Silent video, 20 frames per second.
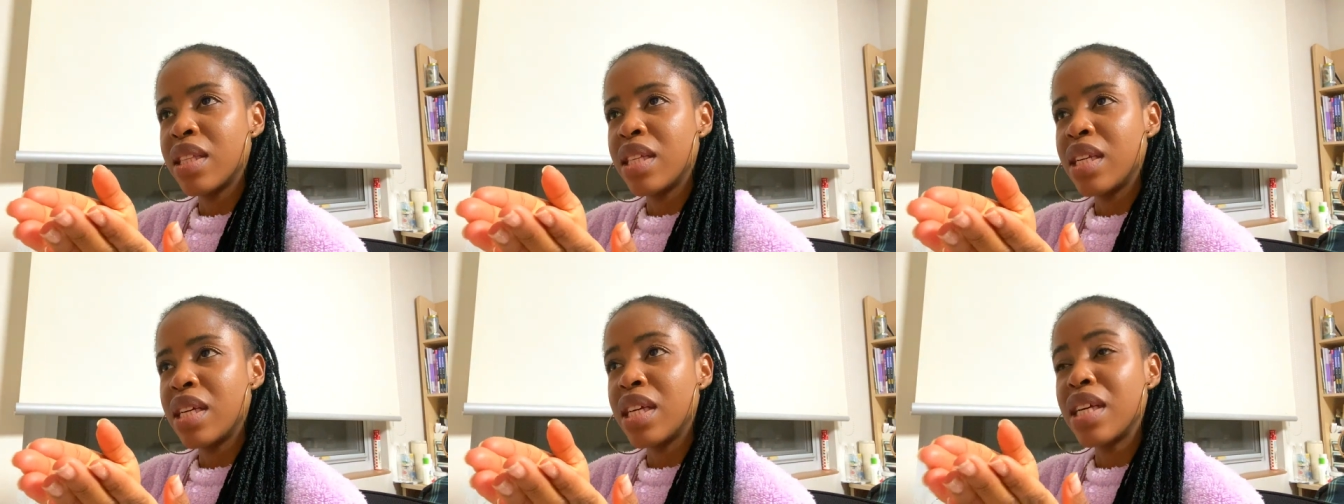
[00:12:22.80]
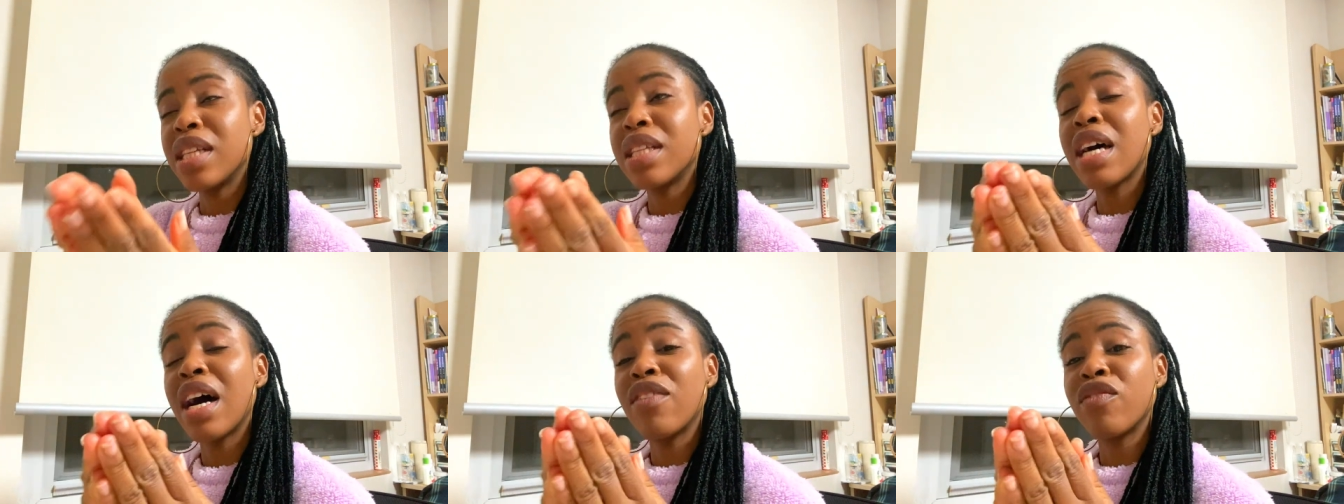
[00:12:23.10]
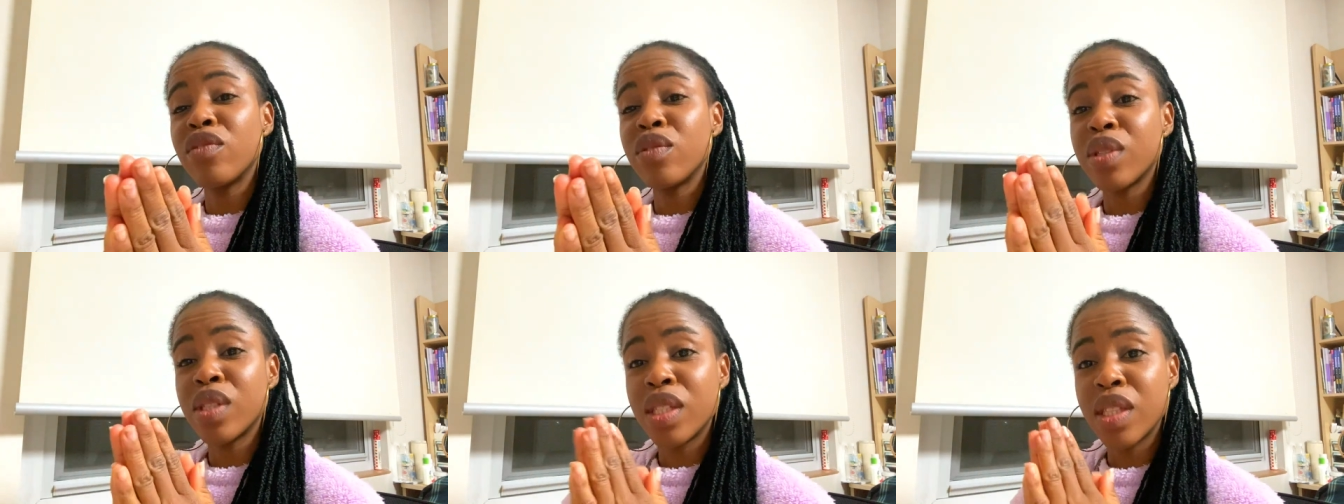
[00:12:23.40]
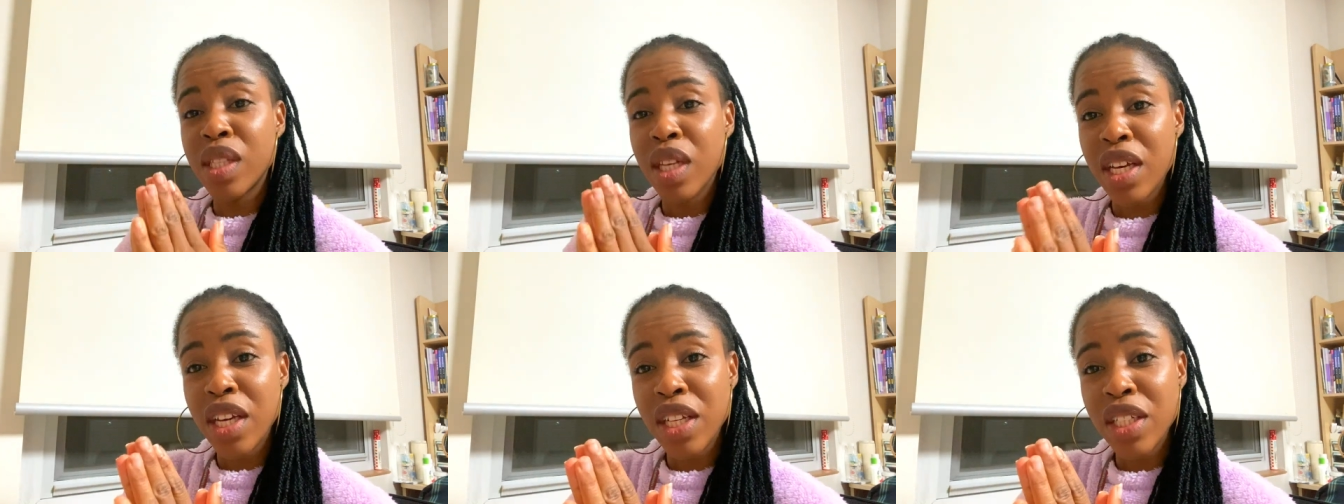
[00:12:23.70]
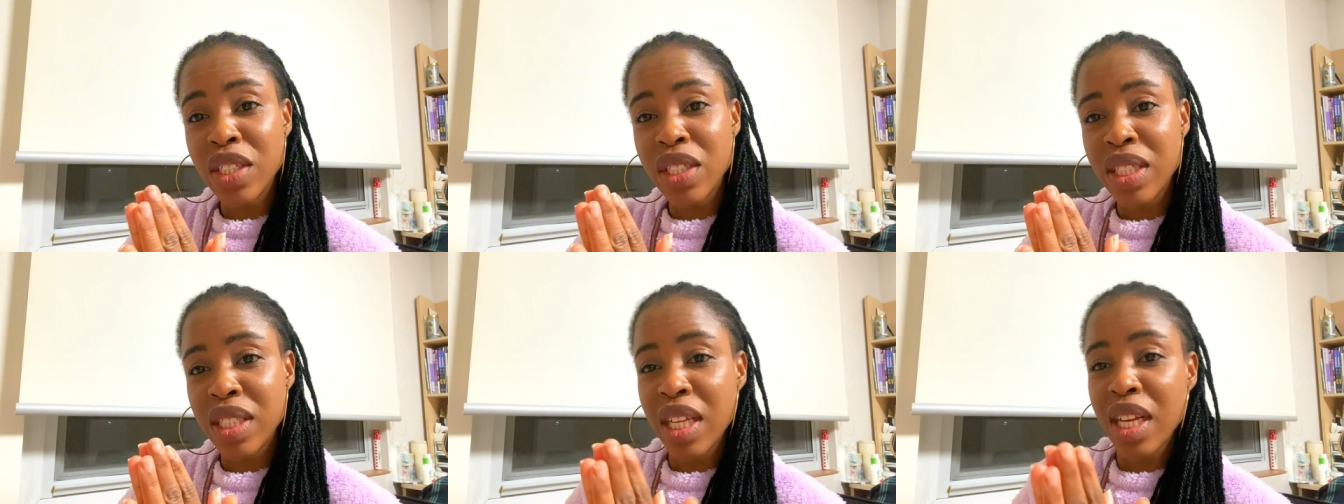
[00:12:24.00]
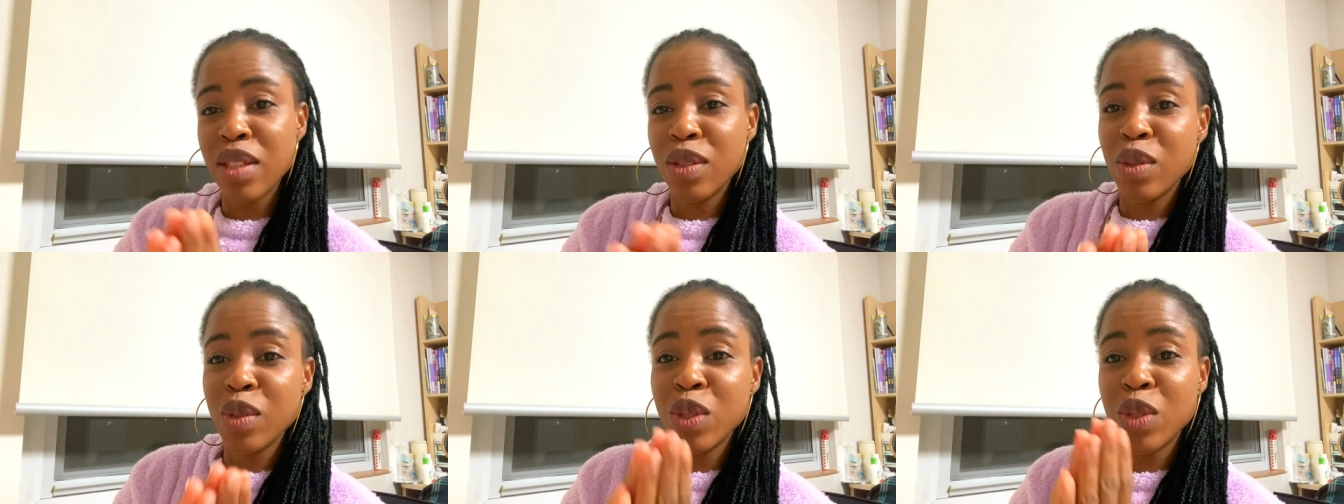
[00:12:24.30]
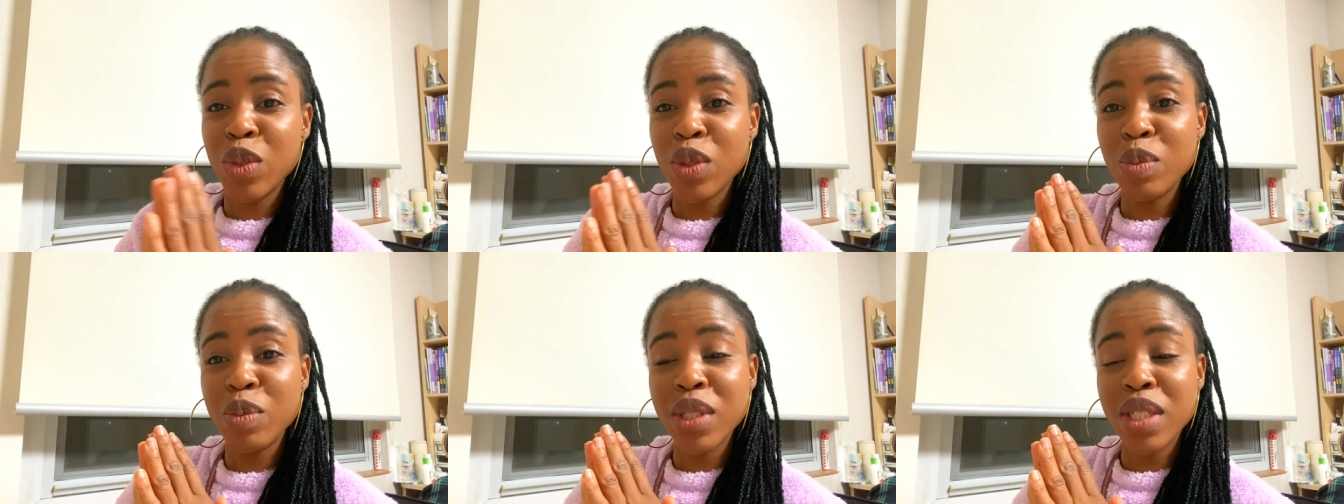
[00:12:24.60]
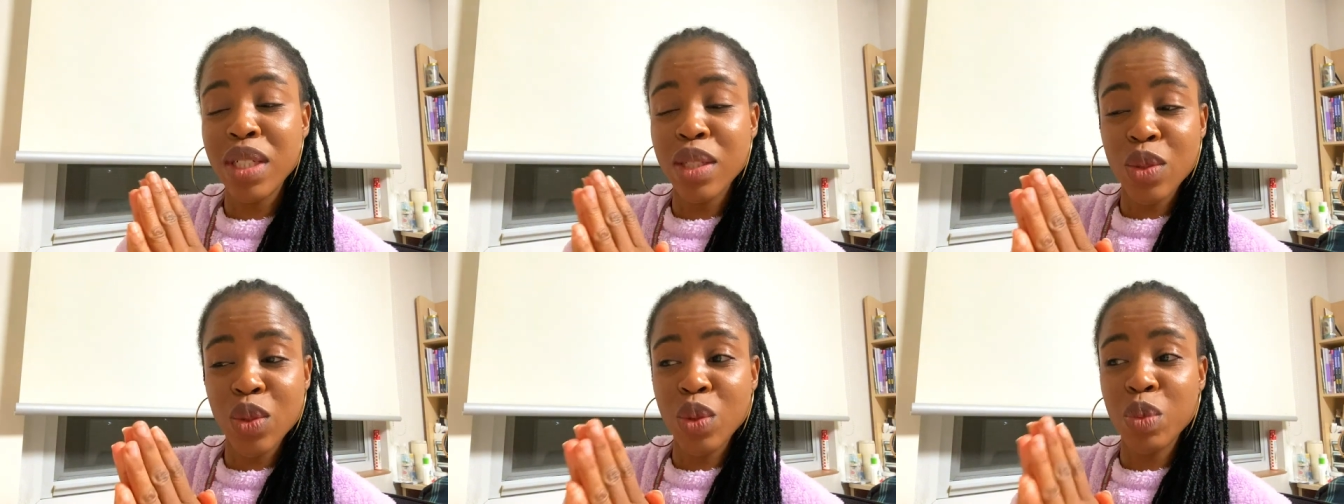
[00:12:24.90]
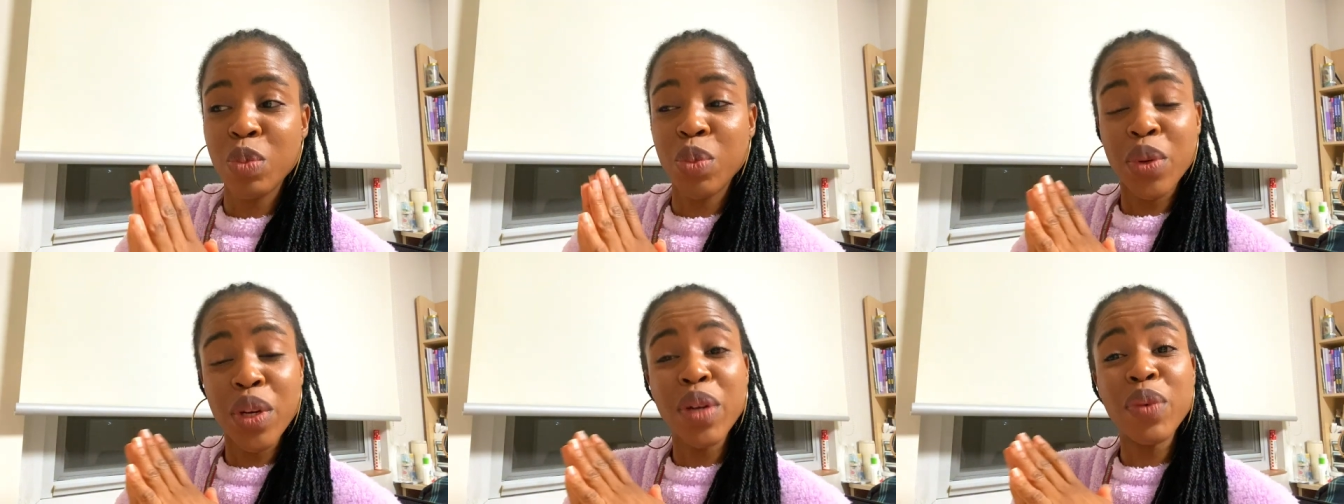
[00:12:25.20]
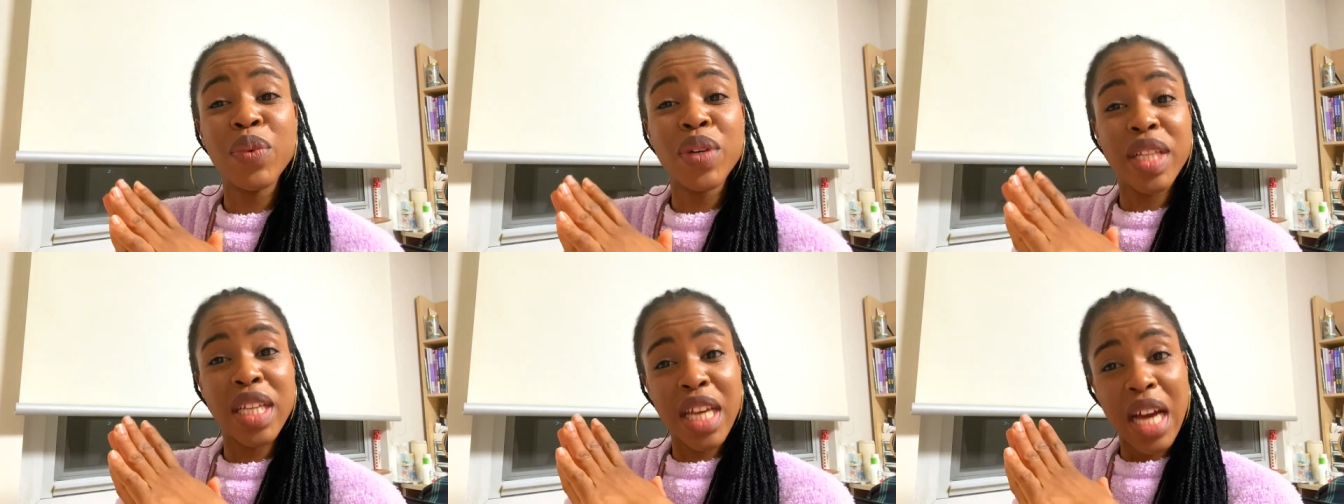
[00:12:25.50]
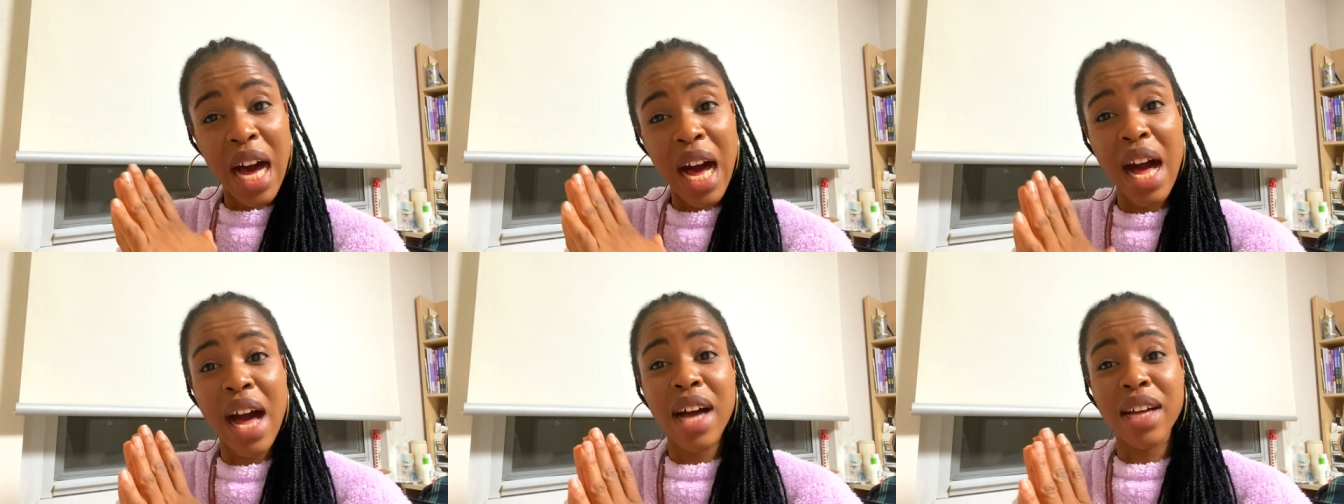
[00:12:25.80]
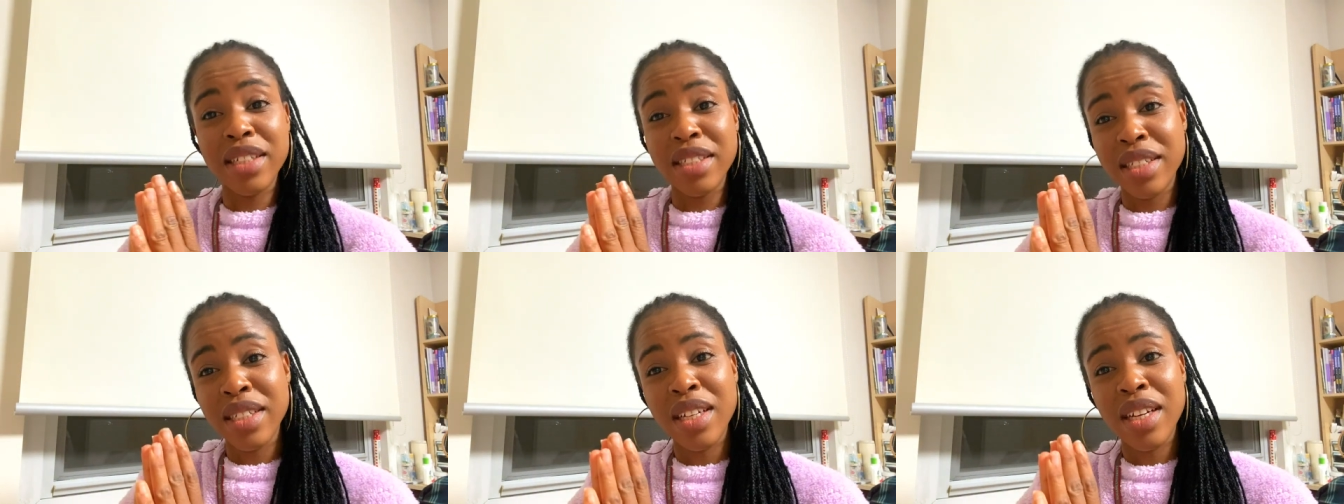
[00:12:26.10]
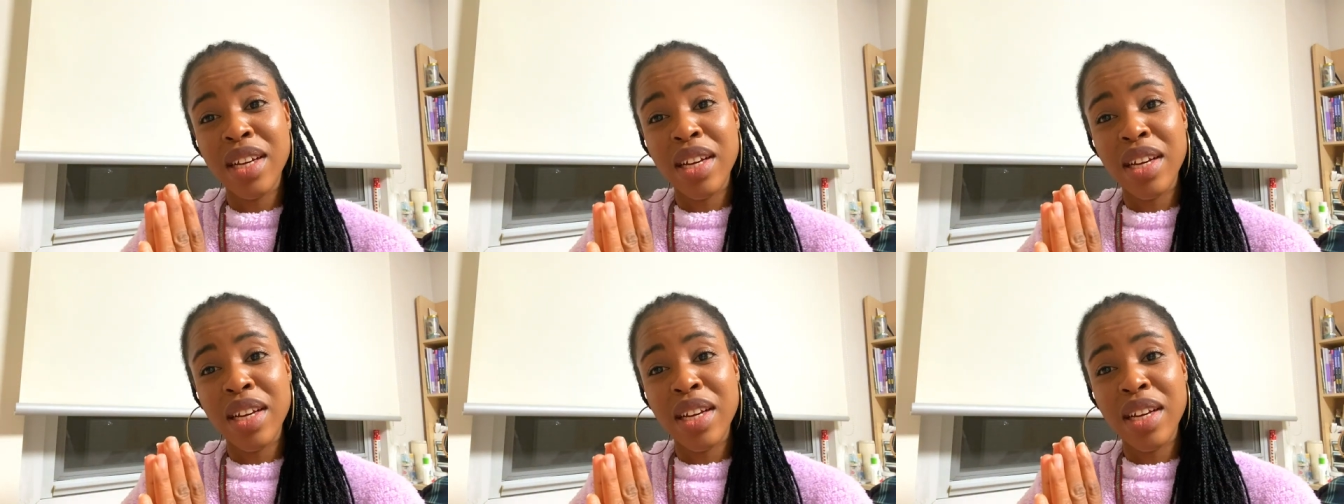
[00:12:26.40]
interview stage, then you should begin to pray really hard.